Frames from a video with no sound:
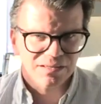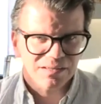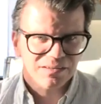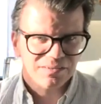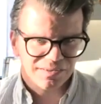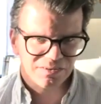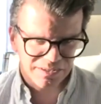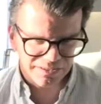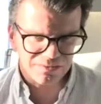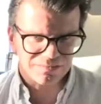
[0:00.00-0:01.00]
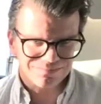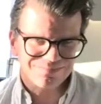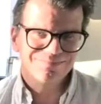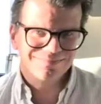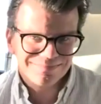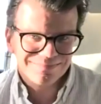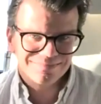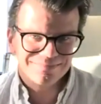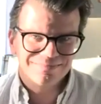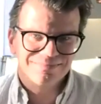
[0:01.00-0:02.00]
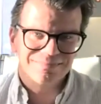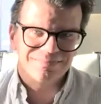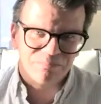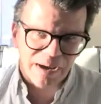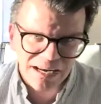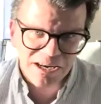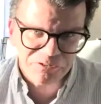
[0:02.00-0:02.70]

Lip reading: Yeah. So, mainly,